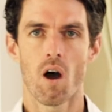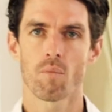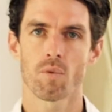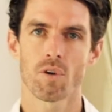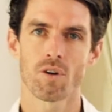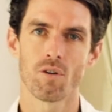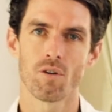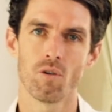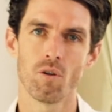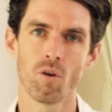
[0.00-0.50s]
I'm
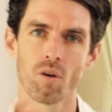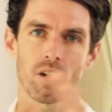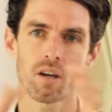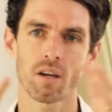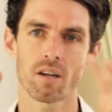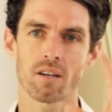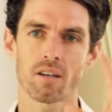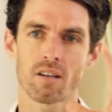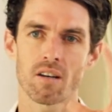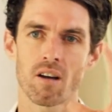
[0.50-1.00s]
going to look
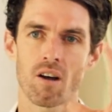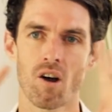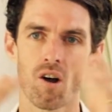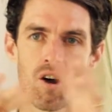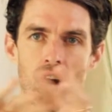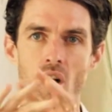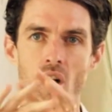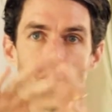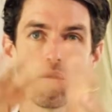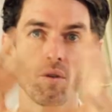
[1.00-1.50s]
at
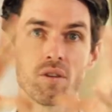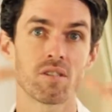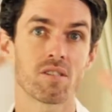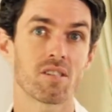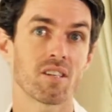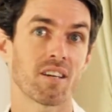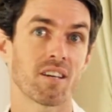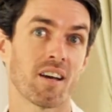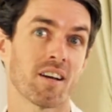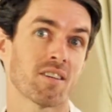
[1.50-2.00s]

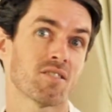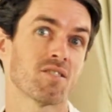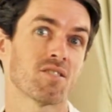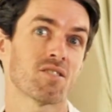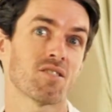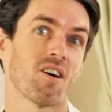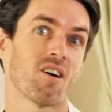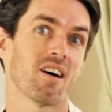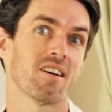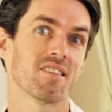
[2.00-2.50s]
holistic
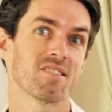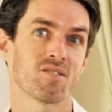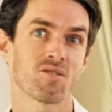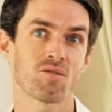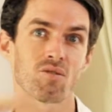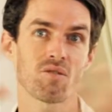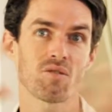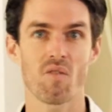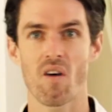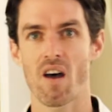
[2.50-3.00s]
exercise and
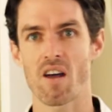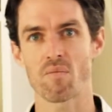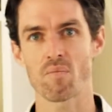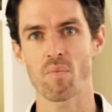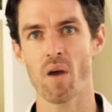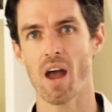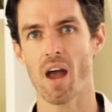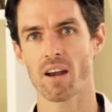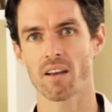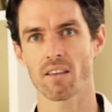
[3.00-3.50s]
sort of
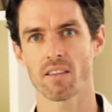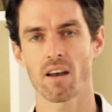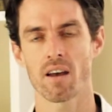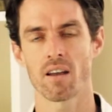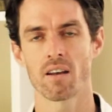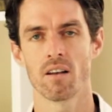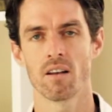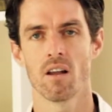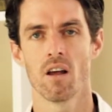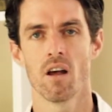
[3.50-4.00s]
unpack that.